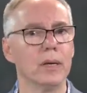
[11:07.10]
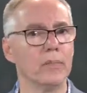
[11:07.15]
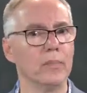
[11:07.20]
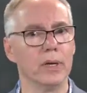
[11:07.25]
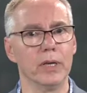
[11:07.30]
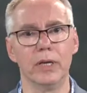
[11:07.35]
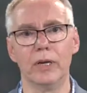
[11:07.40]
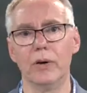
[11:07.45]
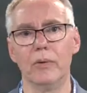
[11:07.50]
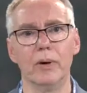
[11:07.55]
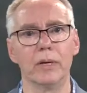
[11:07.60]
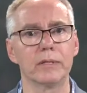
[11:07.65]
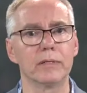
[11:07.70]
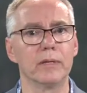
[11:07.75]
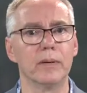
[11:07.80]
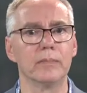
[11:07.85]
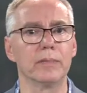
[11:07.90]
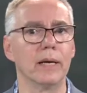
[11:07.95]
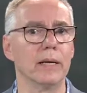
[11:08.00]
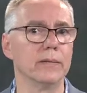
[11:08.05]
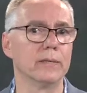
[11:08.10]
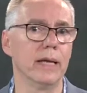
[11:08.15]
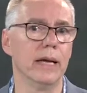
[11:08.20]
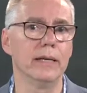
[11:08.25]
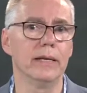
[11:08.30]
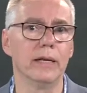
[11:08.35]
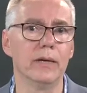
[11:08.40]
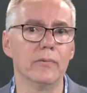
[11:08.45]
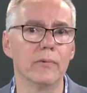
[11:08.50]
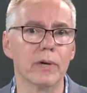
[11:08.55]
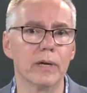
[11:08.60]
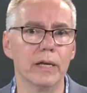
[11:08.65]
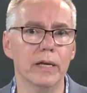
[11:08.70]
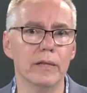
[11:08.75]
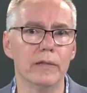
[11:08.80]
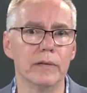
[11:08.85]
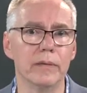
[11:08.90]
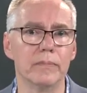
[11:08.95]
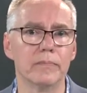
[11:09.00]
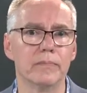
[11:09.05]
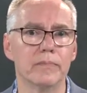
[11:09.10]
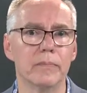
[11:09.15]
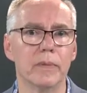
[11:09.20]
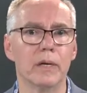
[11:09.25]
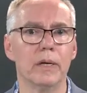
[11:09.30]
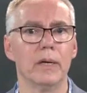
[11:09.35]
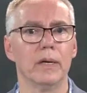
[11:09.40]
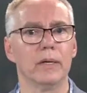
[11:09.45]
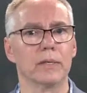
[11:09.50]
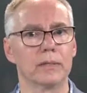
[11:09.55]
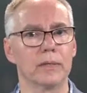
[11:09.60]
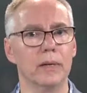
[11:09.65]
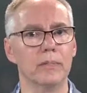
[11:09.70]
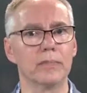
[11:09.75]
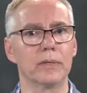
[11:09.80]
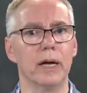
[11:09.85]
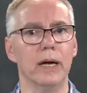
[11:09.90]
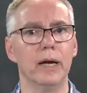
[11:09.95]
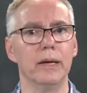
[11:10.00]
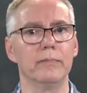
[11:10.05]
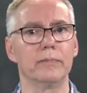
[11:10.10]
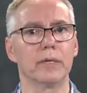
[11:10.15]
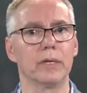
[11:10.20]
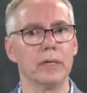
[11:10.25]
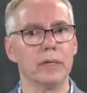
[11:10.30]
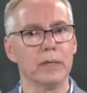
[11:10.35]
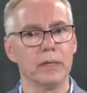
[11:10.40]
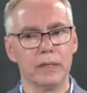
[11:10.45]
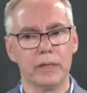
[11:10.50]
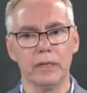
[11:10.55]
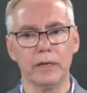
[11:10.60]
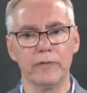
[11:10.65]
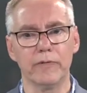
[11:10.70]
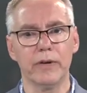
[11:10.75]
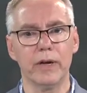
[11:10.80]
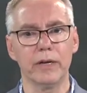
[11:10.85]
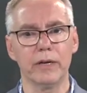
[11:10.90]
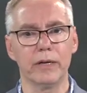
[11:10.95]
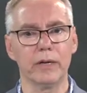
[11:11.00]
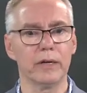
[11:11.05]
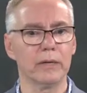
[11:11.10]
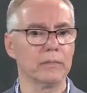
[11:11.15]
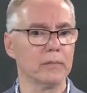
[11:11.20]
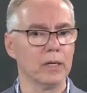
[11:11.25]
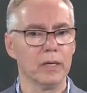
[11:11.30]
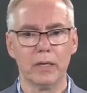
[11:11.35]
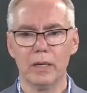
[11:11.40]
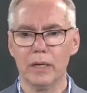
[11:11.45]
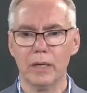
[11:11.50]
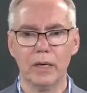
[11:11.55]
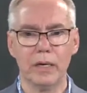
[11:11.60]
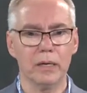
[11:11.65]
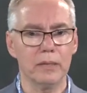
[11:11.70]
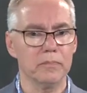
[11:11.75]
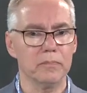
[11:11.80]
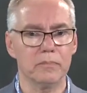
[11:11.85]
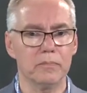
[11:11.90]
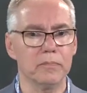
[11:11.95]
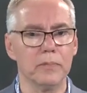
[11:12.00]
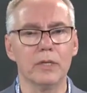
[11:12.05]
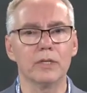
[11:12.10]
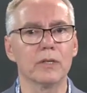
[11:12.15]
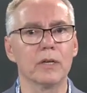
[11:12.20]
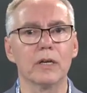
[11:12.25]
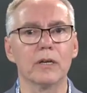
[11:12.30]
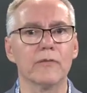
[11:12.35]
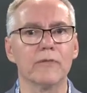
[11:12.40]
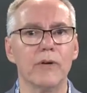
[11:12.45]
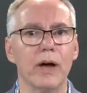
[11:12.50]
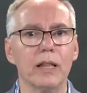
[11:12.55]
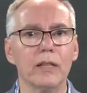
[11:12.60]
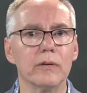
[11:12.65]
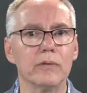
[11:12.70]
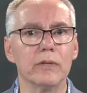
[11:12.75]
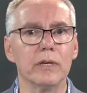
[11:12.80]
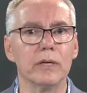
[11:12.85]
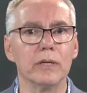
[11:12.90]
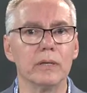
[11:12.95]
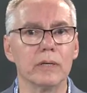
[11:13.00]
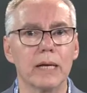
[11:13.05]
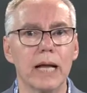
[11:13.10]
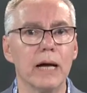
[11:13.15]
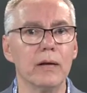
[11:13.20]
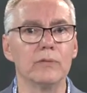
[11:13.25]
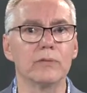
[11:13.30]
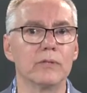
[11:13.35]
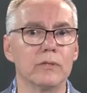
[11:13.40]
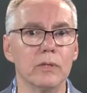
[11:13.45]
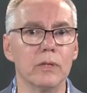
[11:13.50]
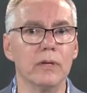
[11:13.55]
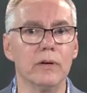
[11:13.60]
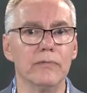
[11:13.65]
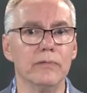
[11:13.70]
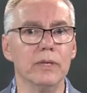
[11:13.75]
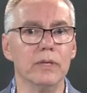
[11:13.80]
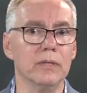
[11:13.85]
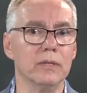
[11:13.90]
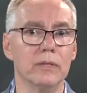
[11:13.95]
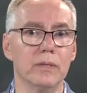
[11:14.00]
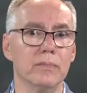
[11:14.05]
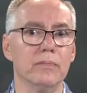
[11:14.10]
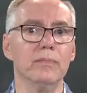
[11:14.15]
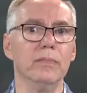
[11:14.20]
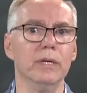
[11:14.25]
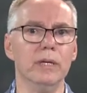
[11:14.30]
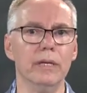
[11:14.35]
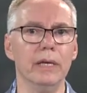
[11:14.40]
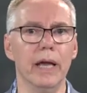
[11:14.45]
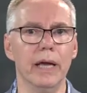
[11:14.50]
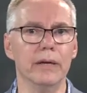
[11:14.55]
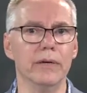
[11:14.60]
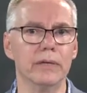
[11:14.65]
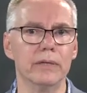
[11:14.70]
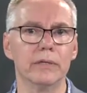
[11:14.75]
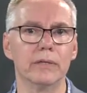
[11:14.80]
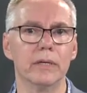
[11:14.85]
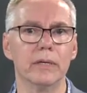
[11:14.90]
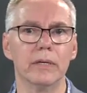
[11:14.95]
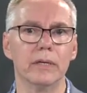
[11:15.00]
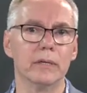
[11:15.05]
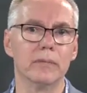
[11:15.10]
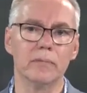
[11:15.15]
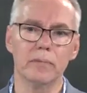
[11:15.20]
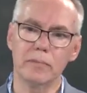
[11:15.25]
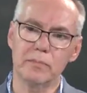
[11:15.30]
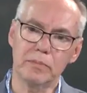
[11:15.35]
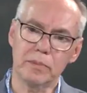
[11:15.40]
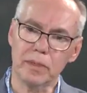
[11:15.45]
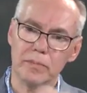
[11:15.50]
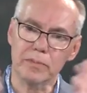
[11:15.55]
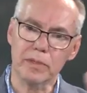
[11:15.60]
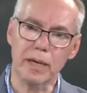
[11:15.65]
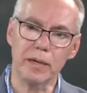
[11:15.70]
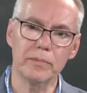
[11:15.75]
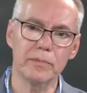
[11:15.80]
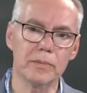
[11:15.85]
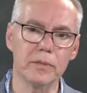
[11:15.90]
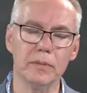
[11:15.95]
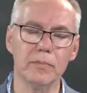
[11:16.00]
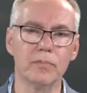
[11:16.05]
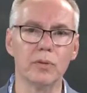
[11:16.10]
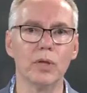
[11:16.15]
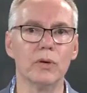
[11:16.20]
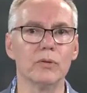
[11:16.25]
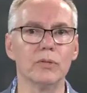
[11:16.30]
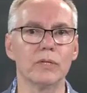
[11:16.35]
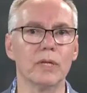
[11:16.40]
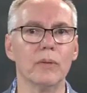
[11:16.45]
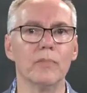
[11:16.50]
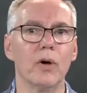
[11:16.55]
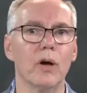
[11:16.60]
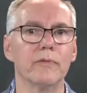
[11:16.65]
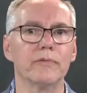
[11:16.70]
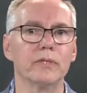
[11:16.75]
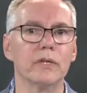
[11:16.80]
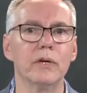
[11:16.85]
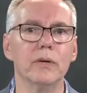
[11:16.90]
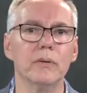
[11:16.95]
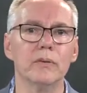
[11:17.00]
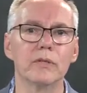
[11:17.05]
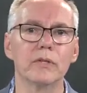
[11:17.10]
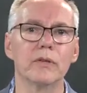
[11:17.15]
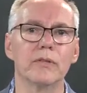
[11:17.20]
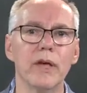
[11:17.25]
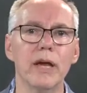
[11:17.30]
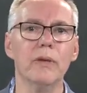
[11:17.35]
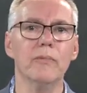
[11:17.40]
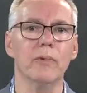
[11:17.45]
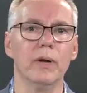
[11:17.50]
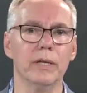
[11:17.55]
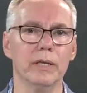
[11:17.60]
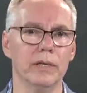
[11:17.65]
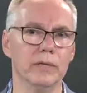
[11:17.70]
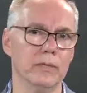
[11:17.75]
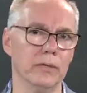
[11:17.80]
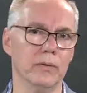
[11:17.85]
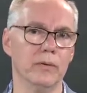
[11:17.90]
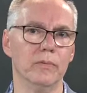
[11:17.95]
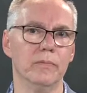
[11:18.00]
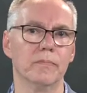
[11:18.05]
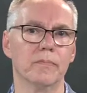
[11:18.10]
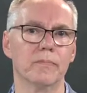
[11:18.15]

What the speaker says: But you know what? Sometimes that doesn't work either. Sometimes the offender isn't going to follow the counsel of these mediators. Sometimes he blows them off too. So then what do you do?